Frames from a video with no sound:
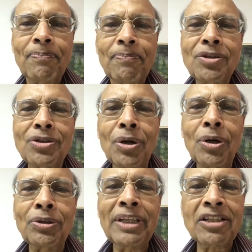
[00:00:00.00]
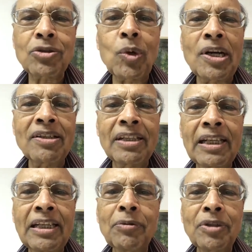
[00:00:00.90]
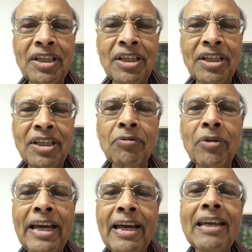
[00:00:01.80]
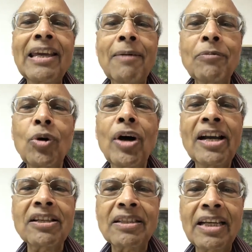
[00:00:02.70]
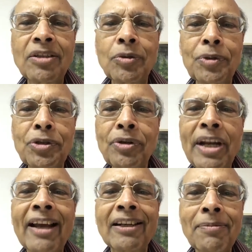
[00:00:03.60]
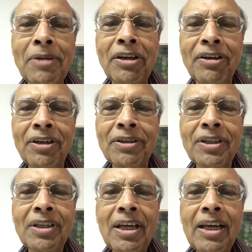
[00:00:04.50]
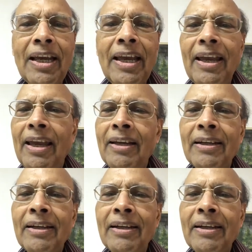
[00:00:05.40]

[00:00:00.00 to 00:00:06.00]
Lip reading: So that's what really was the reason why I came to Ohio State to pursue an academic career. And